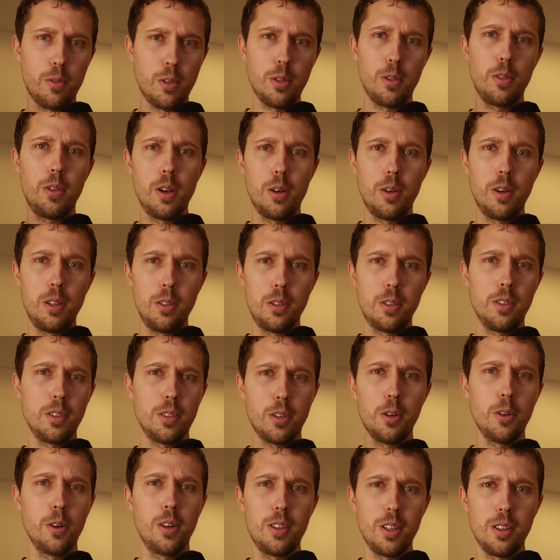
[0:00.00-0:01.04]
different theories
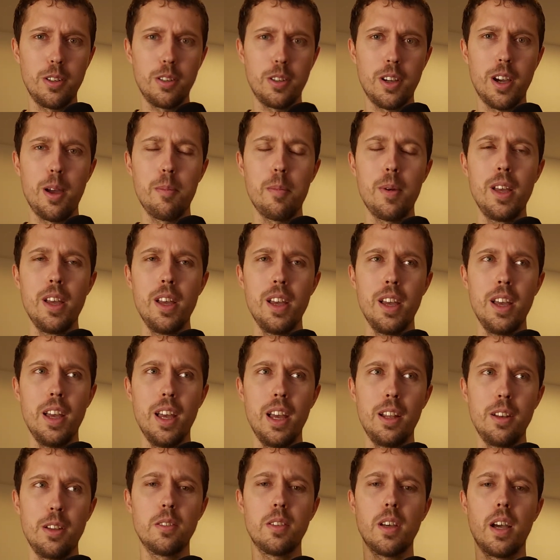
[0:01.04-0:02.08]
current at the time
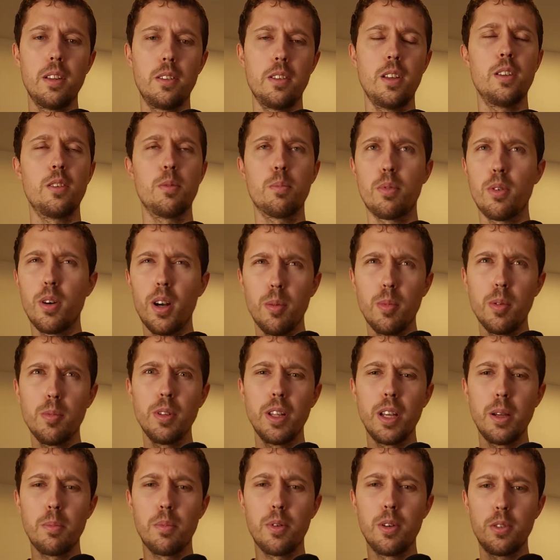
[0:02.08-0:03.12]
and decides it's
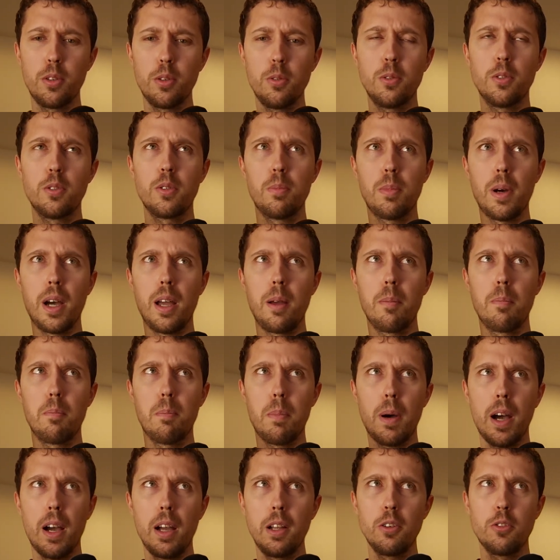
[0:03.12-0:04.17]
probably produced by
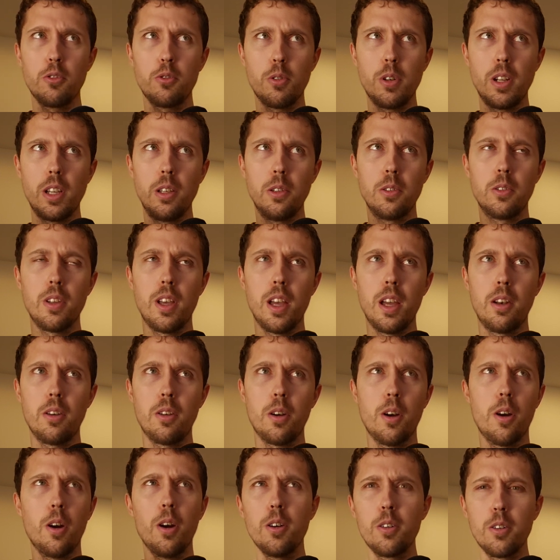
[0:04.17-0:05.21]
pine trees
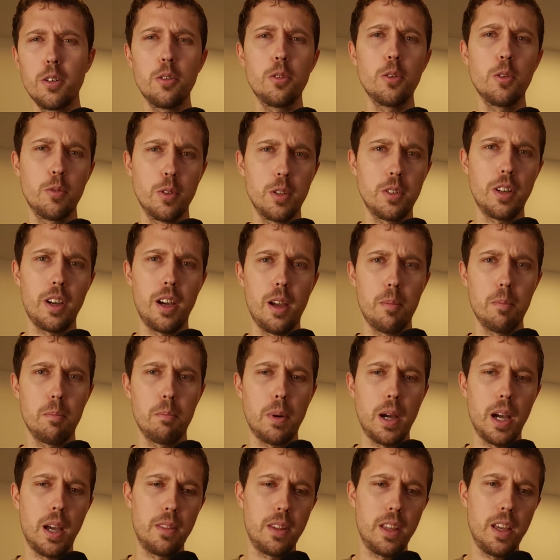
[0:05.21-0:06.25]
and hardened over
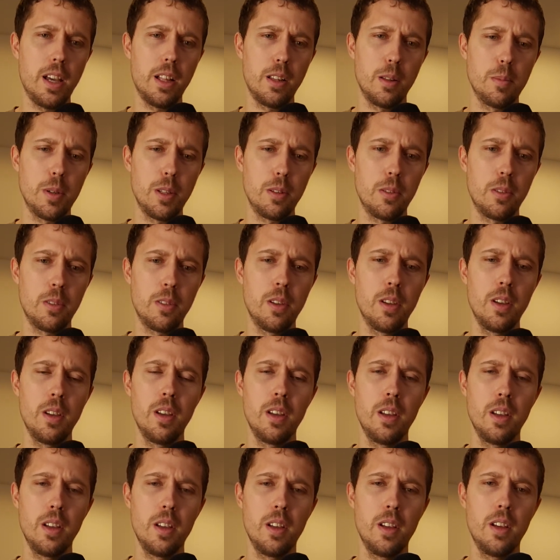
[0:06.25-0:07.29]
time by the elements.
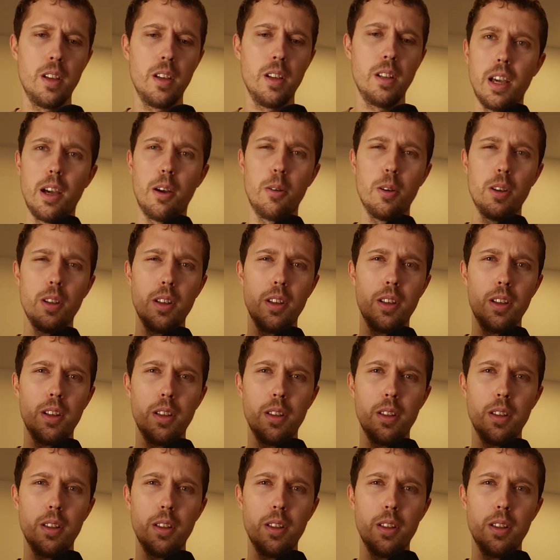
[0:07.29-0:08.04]
Now,